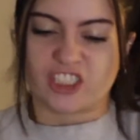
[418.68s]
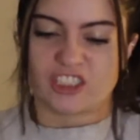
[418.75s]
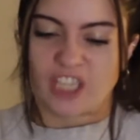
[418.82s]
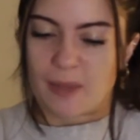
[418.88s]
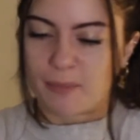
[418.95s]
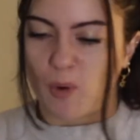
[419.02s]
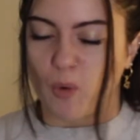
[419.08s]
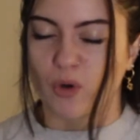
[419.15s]

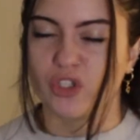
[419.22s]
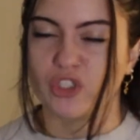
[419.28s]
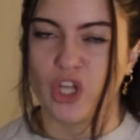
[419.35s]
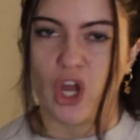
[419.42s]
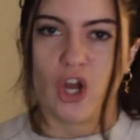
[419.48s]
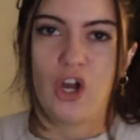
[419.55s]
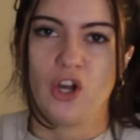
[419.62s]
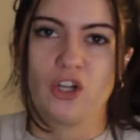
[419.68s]
stop horn
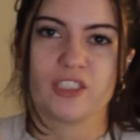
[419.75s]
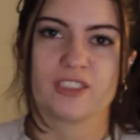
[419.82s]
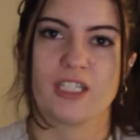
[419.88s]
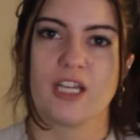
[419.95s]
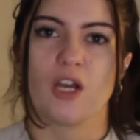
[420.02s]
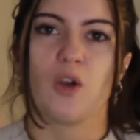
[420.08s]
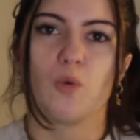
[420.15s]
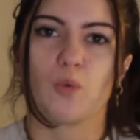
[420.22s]
dogs.
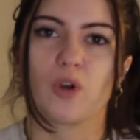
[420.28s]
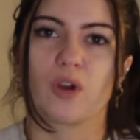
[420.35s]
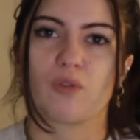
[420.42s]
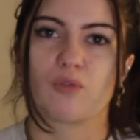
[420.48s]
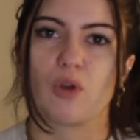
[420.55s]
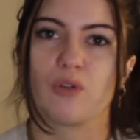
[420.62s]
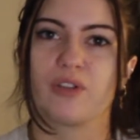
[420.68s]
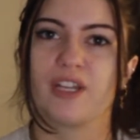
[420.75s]
We're
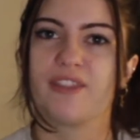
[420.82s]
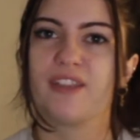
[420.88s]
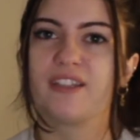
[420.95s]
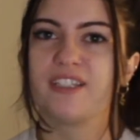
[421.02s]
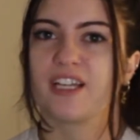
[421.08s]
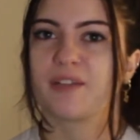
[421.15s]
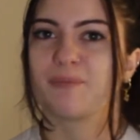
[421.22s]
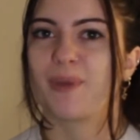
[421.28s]
rolling in the dick